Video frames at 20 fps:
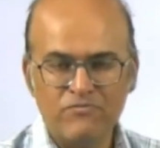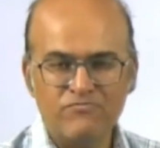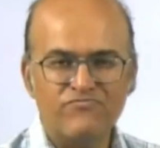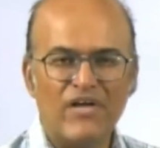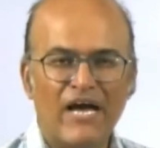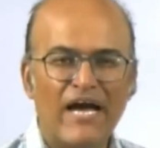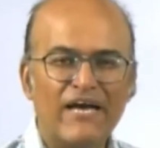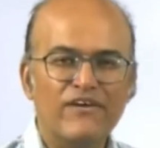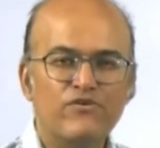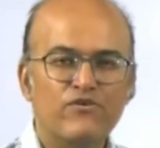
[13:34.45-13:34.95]

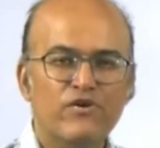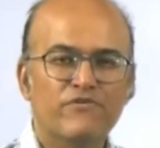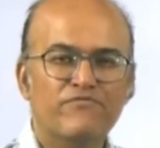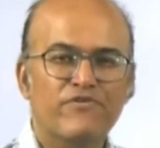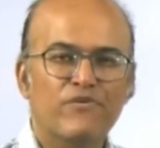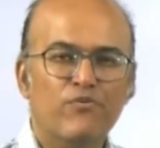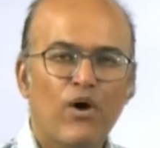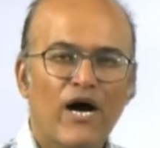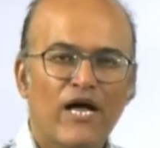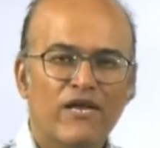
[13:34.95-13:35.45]
Thank you
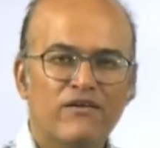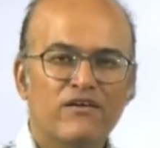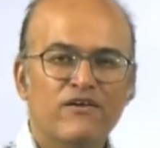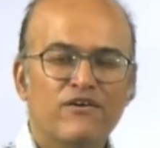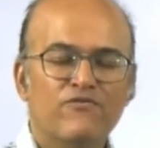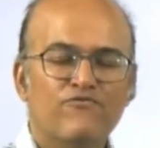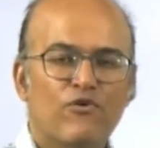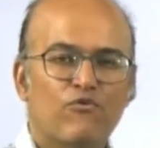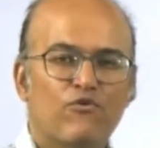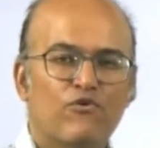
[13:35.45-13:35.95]
everyone
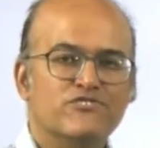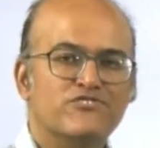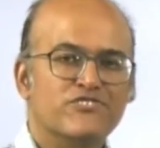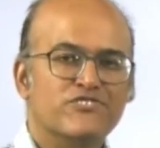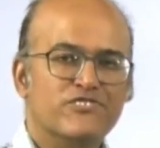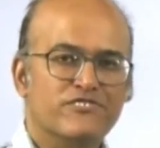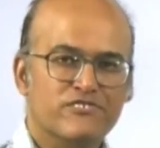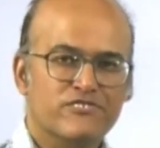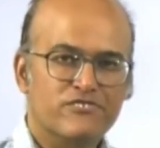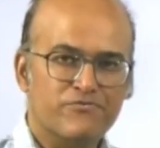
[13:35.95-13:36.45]
for
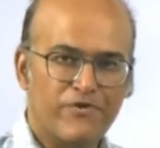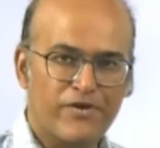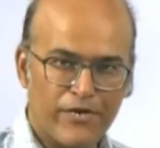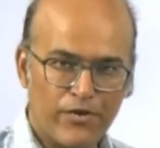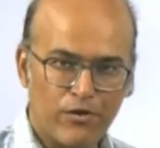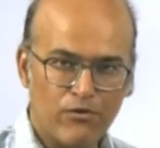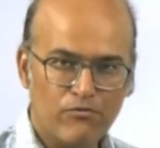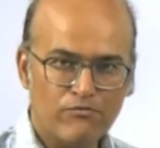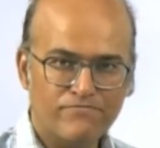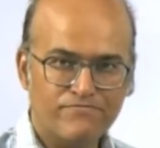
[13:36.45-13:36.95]
watching this
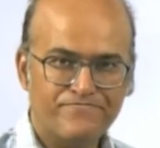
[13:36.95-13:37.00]
video.